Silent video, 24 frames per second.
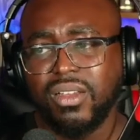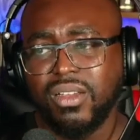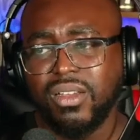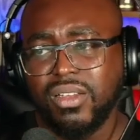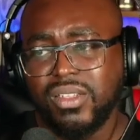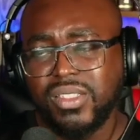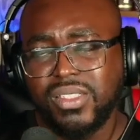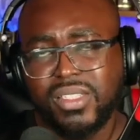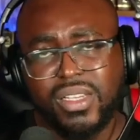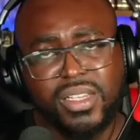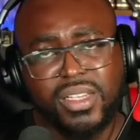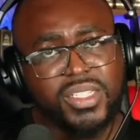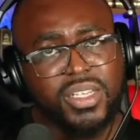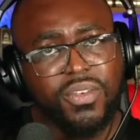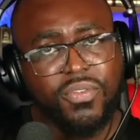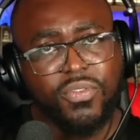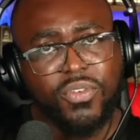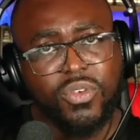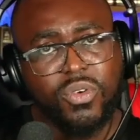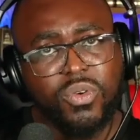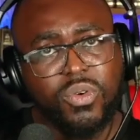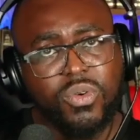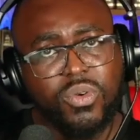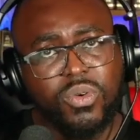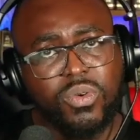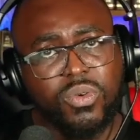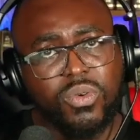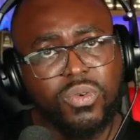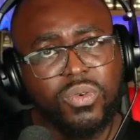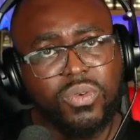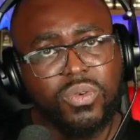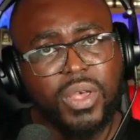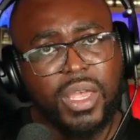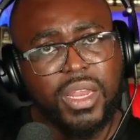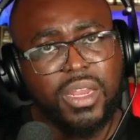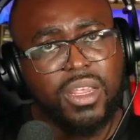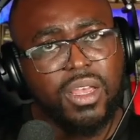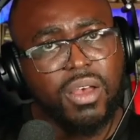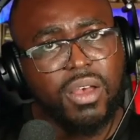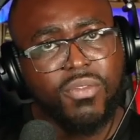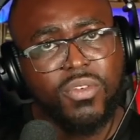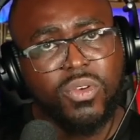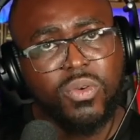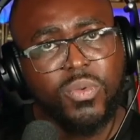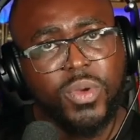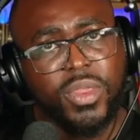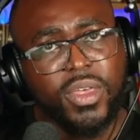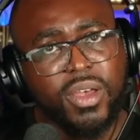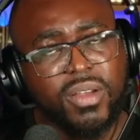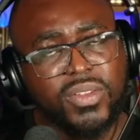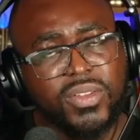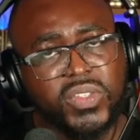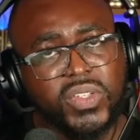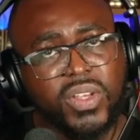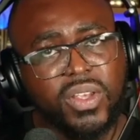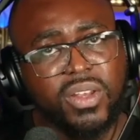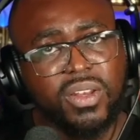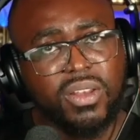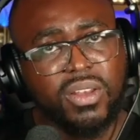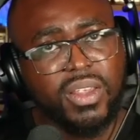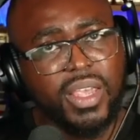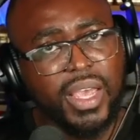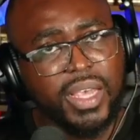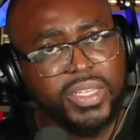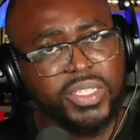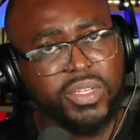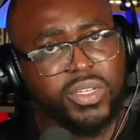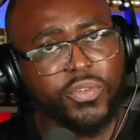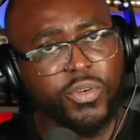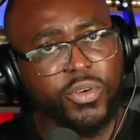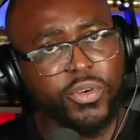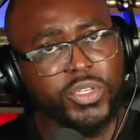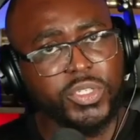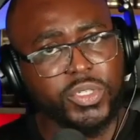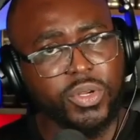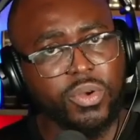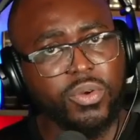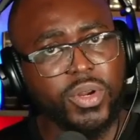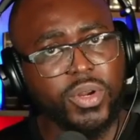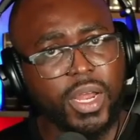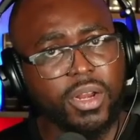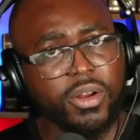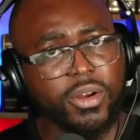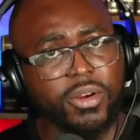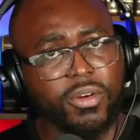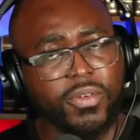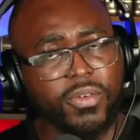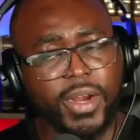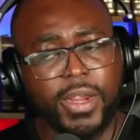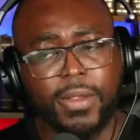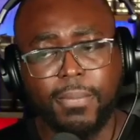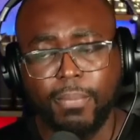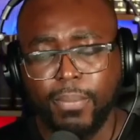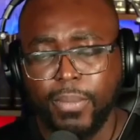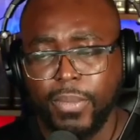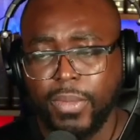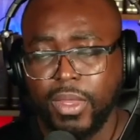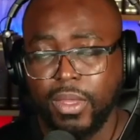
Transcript: says, if you, any of you without sin, cast the first stone at her, right?